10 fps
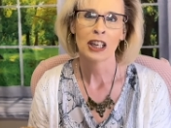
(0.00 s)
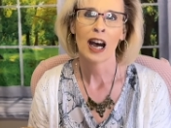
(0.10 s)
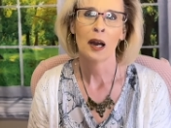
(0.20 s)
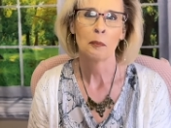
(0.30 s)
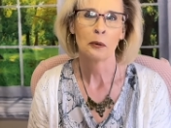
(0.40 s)

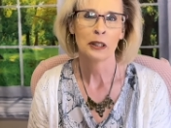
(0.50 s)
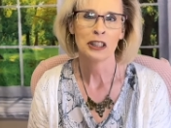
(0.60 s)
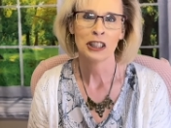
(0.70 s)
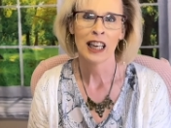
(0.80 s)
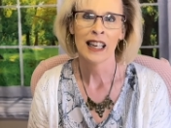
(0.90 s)
I
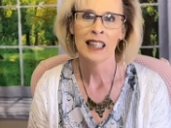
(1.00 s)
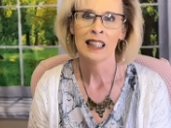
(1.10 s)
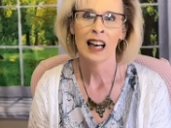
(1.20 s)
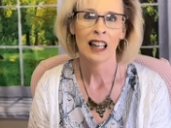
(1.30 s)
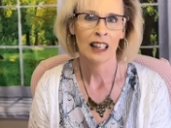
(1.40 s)
appreciate it.
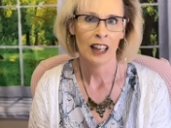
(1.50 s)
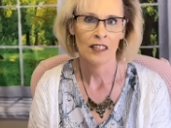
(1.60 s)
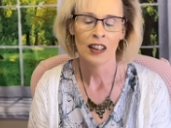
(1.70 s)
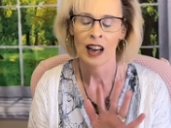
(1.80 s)
I love it.